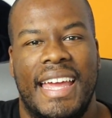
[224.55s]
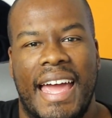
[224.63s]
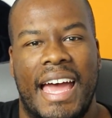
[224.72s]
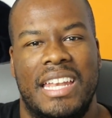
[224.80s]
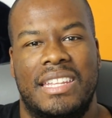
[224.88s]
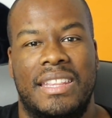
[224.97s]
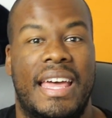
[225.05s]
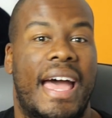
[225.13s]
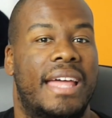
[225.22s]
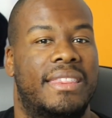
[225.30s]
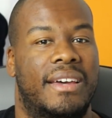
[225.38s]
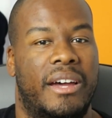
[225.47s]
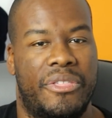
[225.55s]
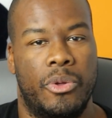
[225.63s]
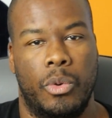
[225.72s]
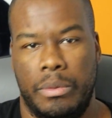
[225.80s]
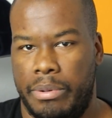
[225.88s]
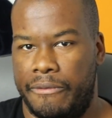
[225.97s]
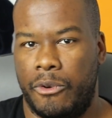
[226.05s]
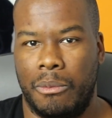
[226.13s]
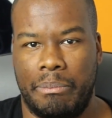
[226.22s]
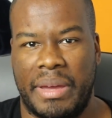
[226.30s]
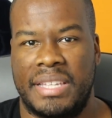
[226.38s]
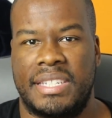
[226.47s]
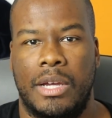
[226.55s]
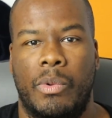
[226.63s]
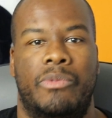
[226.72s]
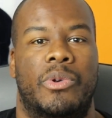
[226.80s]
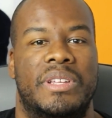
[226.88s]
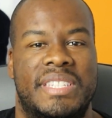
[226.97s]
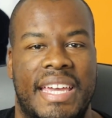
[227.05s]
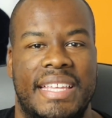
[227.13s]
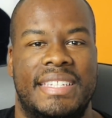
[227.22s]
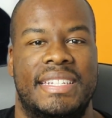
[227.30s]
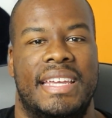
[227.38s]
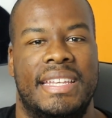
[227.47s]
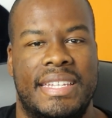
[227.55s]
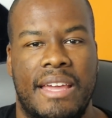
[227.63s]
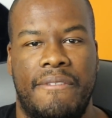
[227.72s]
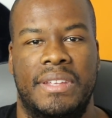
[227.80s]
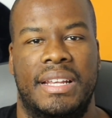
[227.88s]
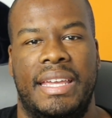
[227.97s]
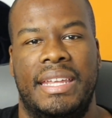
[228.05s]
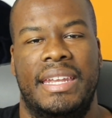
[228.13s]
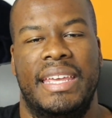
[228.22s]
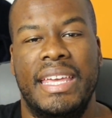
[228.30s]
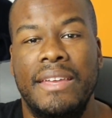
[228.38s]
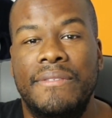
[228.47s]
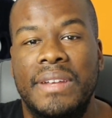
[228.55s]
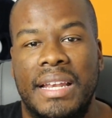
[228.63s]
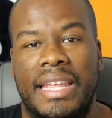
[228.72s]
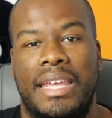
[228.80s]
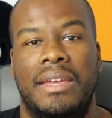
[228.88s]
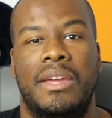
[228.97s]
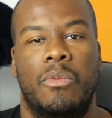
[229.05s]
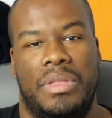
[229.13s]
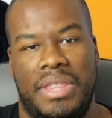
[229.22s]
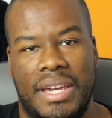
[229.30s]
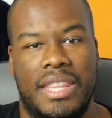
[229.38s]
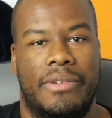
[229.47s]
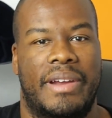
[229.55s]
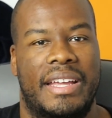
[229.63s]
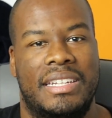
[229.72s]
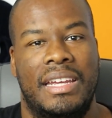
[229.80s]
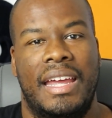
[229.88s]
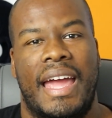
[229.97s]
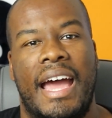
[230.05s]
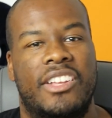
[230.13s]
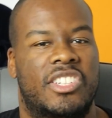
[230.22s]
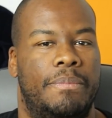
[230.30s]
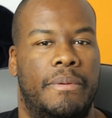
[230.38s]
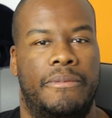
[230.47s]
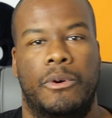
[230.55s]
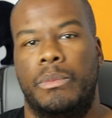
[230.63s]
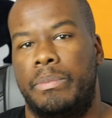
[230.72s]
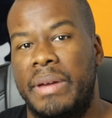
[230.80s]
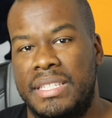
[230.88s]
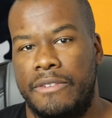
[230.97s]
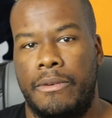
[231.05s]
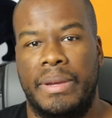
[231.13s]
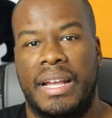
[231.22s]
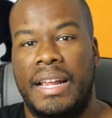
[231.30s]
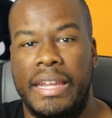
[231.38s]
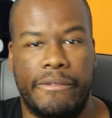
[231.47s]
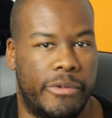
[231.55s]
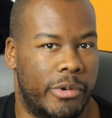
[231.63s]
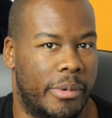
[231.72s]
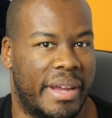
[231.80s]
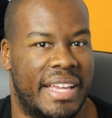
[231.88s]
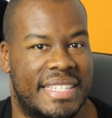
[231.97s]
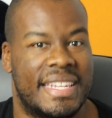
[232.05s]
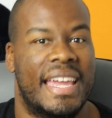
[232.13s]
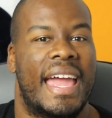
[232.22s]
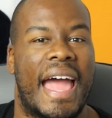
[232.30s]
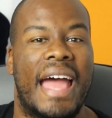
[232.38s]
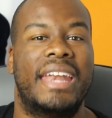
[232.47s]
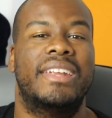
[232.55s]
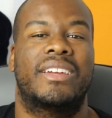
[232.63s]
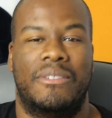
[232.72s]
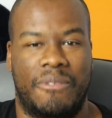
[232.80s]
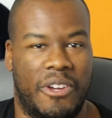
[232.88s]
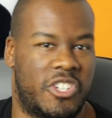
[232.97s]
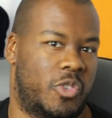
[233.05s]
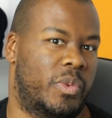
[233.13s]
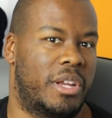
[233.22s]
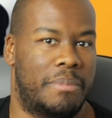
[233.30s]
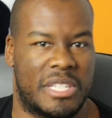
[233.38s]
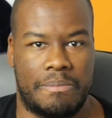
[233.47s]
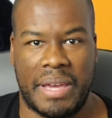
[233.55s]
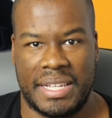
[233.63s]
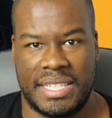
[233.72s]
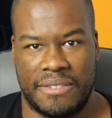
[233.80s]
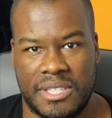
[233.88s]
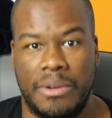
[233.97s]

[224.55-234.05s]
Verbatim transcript: and the ad that I thought would perform better when rotated indefinitely and evenly with the other ad actually performed better from a click through rate and a conversion rate perspective.